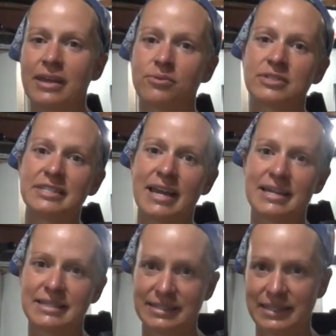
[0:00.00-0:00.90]
It was
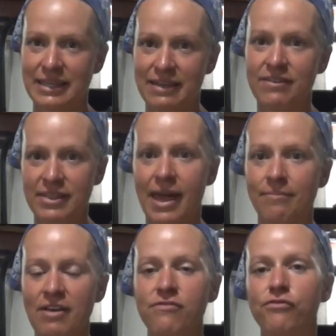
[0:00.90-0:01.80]
nice giving
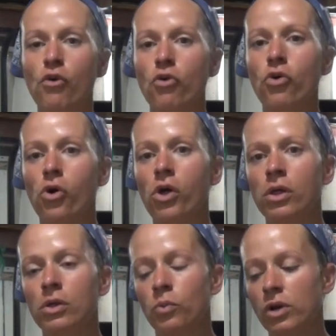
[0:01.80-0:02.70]
that my full
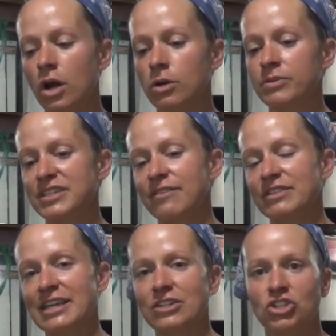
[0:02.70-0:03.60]
100% of
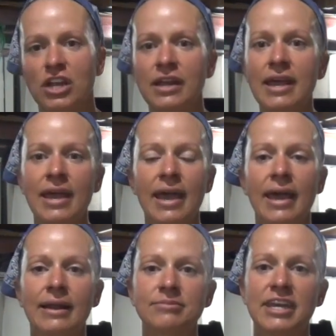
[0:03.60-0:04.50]
attention.
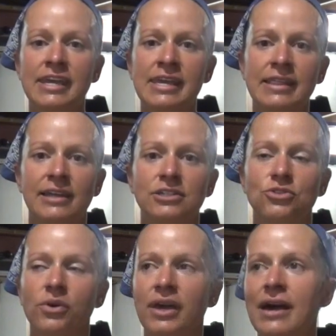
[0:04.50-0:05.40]
And I'm taking that
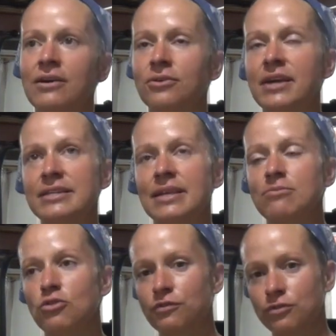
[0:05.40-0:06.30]
into account as
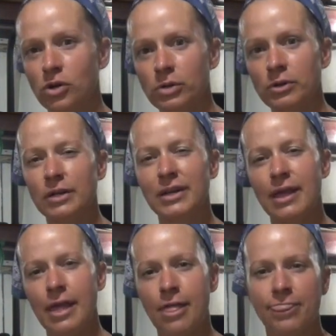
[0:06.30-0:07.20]
I move forward
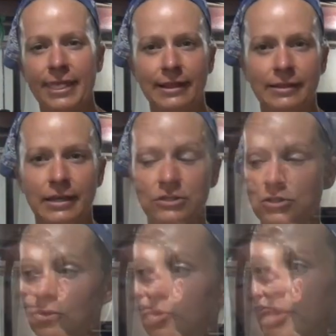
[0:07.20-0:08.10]
and think
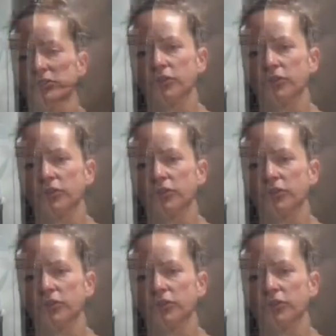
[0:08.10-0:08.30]
things through.